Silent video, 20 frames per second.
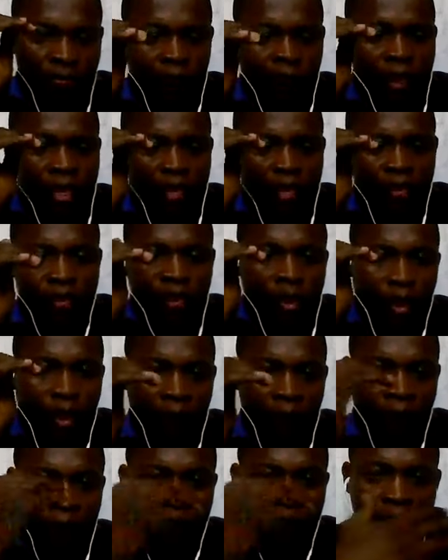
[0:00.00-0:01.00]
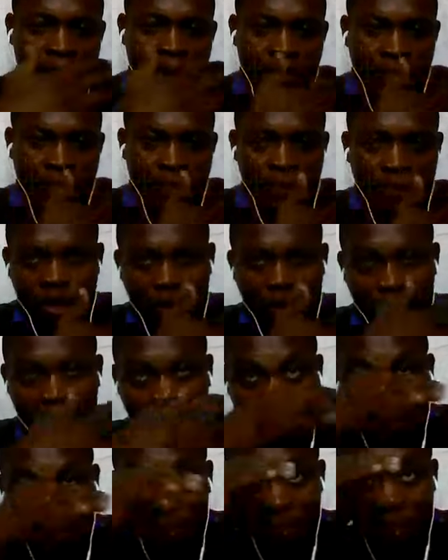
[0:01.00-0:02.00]
phase of the
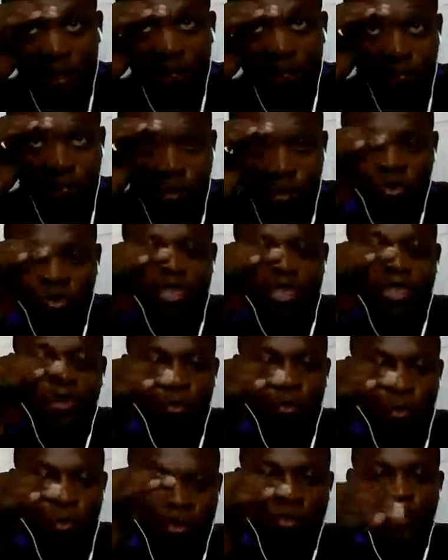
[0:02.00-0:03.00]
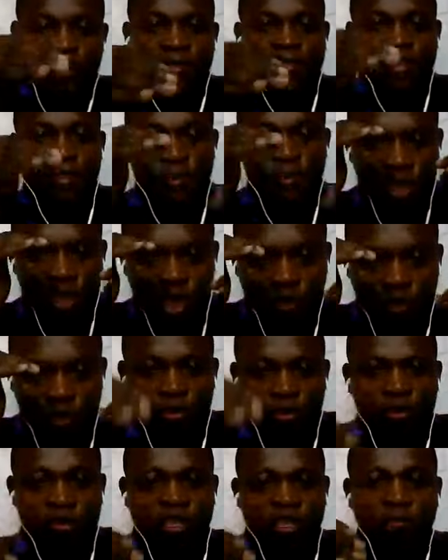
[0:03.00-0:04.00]
responsibility process, which is the
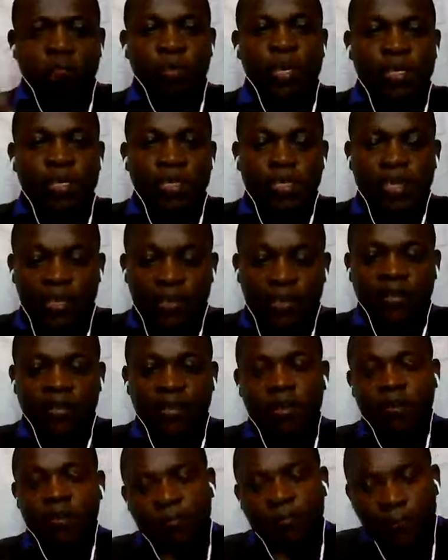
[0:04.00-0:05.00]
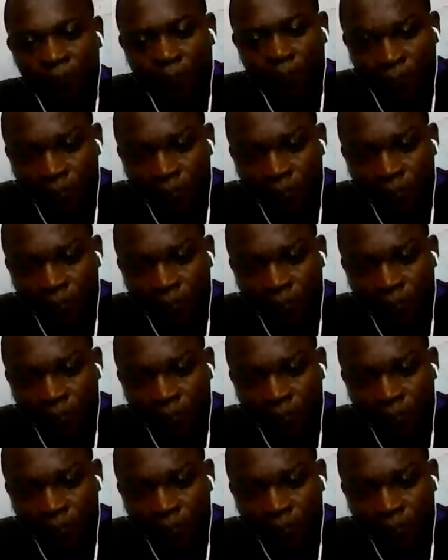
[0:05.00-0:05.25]
responsibility itself.